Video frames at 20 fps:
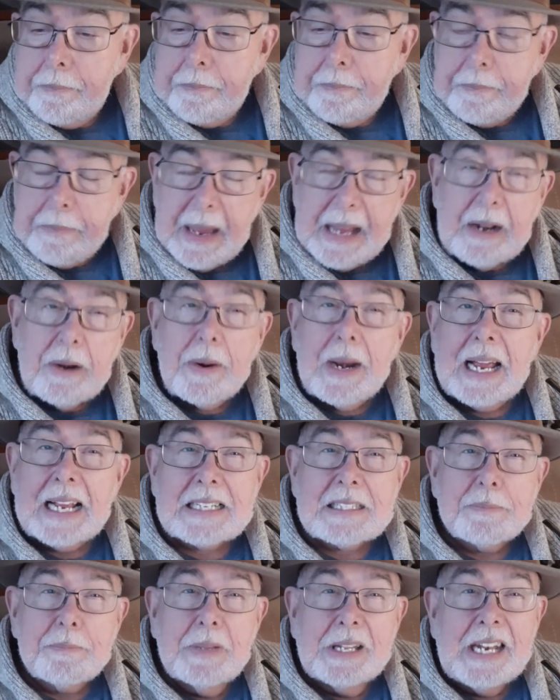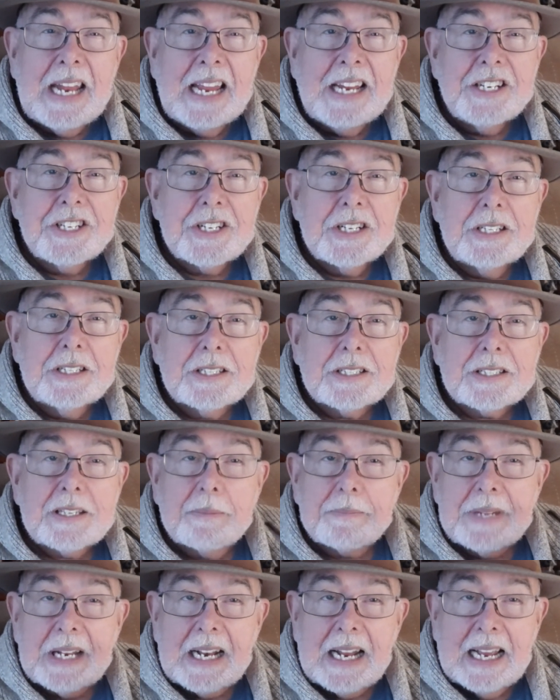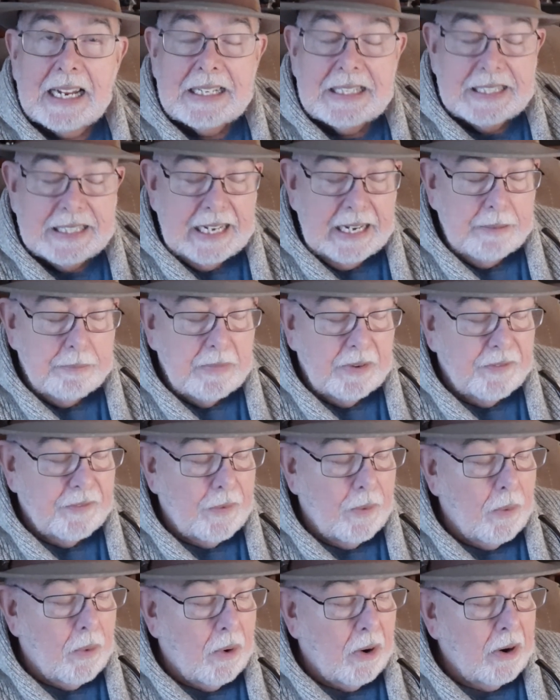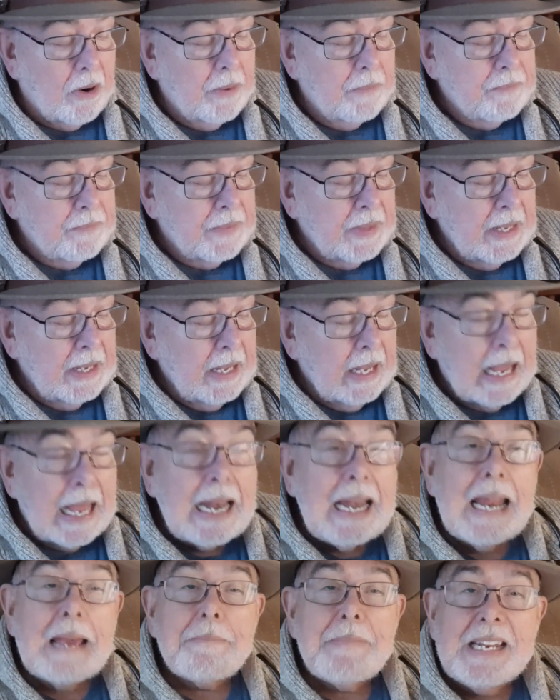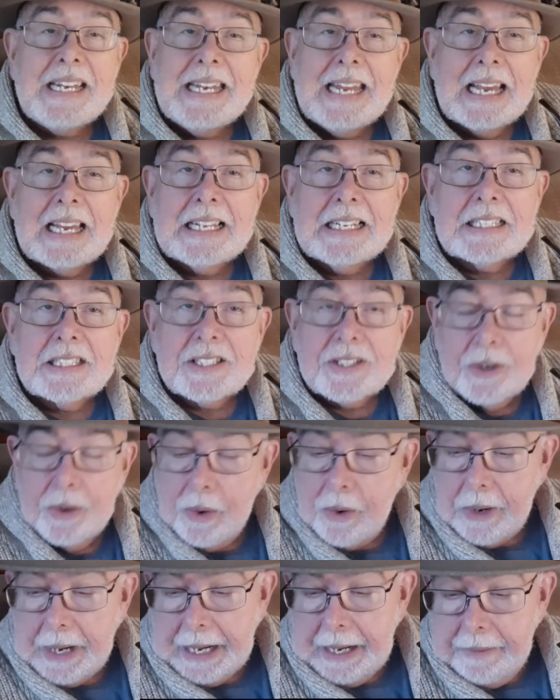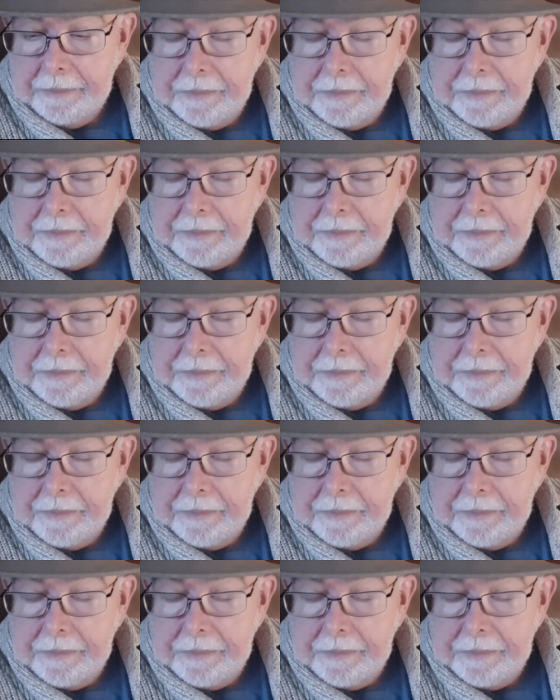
better explanation, something I'd seen before. And let me tell you a story.